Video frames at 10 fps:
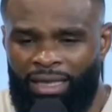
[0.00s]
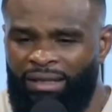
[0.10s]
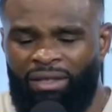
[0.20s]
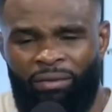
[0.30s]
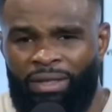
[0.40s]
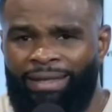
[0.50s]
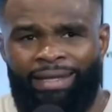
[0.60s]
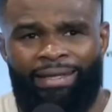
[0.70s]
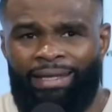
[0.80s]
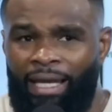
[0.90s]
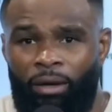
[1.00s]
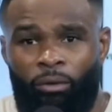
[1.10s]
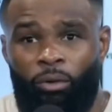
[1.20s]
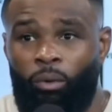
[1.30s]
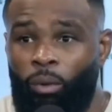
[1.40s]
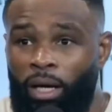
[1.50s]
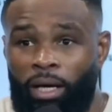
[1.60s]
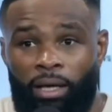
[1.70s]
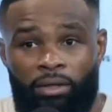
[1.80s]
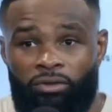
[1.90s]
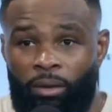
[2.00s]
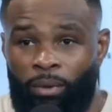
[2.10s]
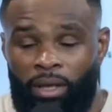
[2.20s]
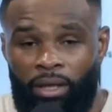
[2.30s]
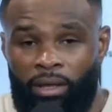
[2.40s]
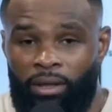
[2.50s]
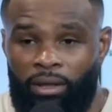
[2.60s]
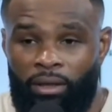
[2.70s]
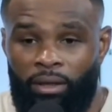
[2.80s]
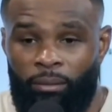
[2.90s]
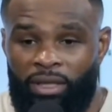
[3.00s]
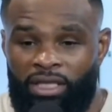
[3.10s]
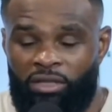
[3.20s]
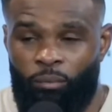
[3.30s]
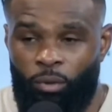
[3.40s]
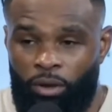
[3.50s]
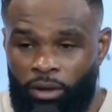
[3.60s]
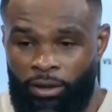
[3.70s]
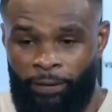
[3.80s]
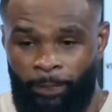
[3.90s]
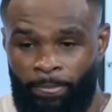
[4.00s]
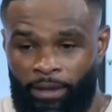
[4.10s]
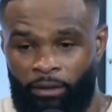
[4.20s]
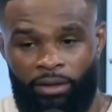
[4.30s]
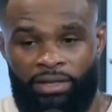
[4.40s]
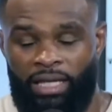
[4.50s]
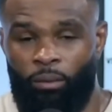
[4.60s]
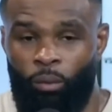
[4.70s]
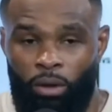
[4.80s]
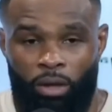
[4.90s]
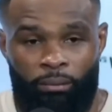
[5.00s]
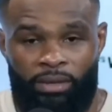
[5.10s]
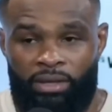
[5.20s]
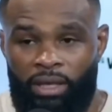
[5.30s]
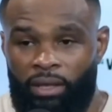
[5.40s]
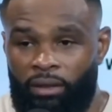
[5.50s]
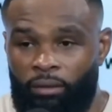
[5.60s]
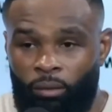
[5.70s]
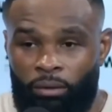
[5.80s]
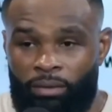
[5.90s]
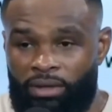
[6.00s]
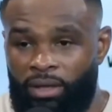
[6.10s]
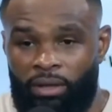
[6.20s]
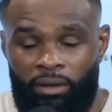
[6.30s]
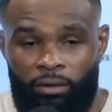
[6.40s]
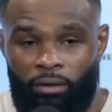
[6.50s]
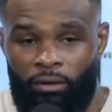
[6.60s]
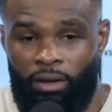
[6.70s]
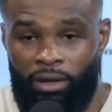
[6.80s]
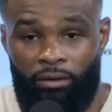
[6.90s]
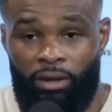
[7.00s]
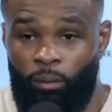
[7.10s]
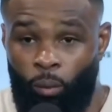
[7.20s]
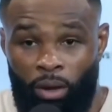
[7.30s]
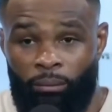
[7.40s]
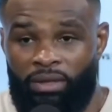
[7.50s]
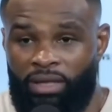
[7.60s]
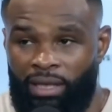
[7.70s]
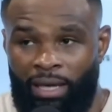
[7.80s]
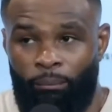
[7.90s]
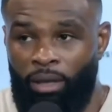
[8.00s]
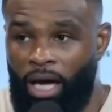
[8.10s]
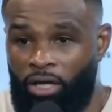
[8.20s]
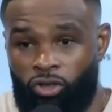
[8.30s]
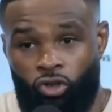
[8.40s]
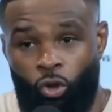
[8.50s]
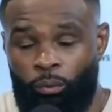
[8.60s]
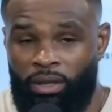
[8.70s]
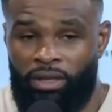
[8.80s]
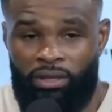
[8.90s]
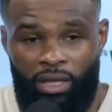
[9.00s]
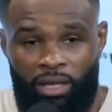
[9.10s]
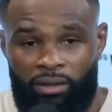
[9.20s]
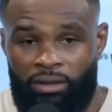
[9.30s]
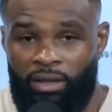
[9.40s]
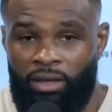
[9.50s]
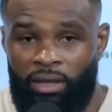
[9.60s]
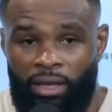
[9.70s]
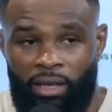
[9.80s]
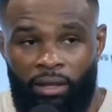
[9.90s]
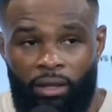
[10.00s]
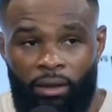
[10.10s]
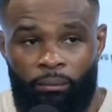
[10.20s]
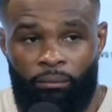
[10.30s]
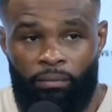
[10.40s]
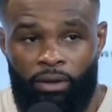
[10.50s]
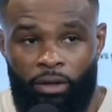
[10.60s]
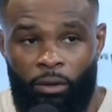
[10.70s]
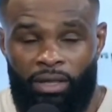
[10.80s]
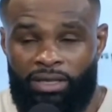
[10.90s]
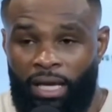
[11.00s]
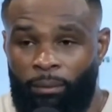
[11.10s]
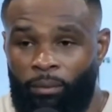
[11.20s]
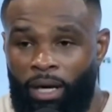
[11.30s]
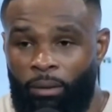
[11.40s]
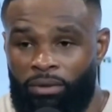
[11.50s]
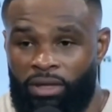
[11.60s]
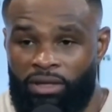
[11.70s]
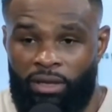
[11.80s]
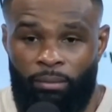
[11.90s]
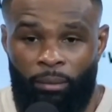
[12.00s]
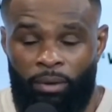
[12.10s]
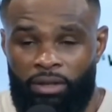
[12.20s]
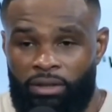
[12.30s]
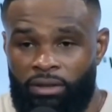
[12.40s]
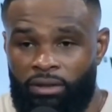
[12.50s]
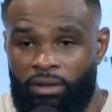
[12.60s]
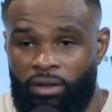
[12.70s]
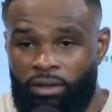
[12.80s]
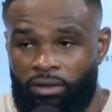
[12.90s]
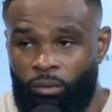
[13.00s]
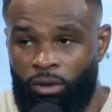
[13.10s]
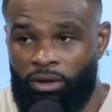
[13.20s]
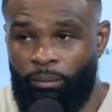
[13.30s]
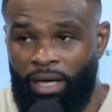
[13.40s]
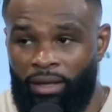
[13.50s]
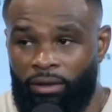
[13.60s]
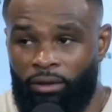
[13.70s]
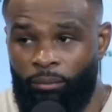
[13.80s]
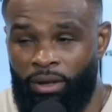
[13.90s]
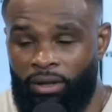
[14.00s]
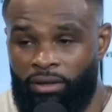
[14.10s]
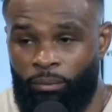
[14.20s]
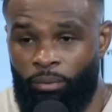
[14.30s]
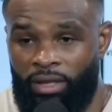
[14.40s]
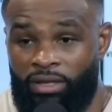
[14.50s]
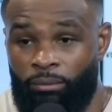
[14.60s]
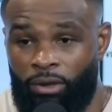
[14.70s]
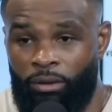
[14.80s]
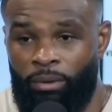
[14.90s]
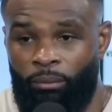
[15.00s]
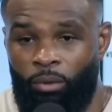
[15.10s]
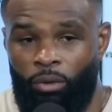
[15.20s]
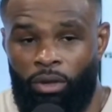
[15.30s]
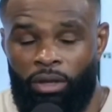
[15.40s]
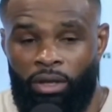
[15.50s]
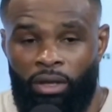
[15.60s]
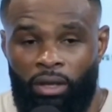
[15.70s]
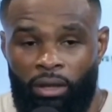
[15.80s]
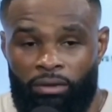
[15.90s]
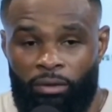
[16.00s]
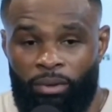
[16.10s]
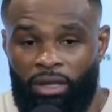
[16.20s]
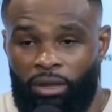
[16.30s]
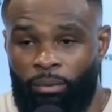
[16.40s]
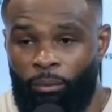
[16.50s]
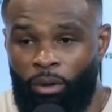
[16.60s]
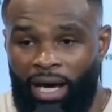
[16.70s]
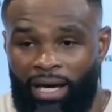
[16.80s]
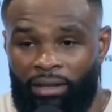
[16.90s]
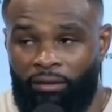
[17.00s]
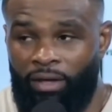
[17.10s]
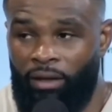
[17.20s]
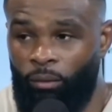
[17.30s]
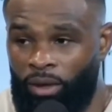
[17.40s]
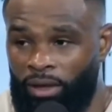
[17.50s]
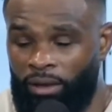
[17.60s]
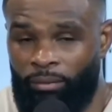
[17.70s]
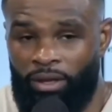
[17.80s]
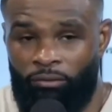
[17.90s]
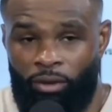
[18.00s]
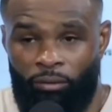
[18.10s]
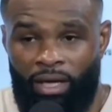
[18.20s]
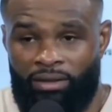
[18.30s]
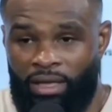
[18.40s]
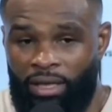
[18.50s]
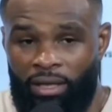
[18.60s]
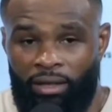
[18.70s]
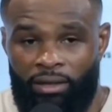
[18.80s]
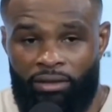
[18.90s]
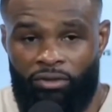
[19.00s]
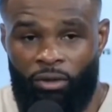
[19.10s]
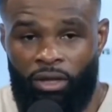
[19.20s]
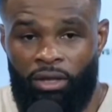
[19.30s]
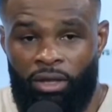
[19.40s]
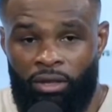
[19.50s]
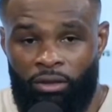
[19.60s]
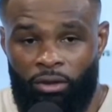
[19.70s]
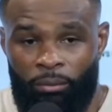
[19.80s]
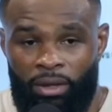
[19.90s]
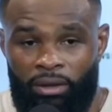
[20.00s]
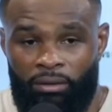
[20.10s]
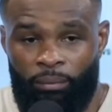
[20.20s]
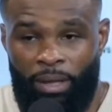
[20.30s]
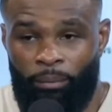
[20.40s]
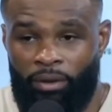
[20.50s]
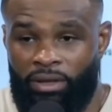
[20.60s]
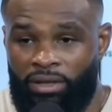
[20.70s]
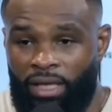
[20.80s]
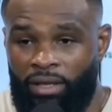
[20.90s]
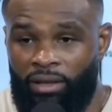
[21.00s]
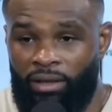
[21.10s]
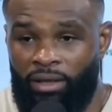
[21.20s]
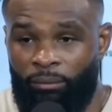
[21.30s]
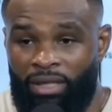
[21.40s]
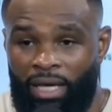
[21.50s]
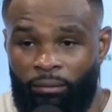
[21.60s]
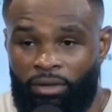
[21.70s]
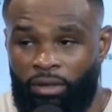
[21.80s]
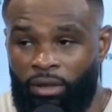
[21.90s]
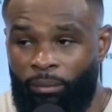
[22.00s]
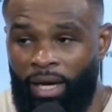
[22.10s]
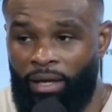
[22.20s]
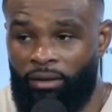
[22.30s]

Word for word: Even if he didn't delay, I don't know why I dropped my hand. And um, in this sport, you can only take one mistake. One mistake, you know literally one mistake. I blocked so many shots, and um, the goal this time around was to extend my punches, to work the body a little bit, to press him a little bit more, uh, to be a little bit more active. I didn't want to let him get three rounds ahead and start, you know, I mean, peppering the stake and then me not returning back.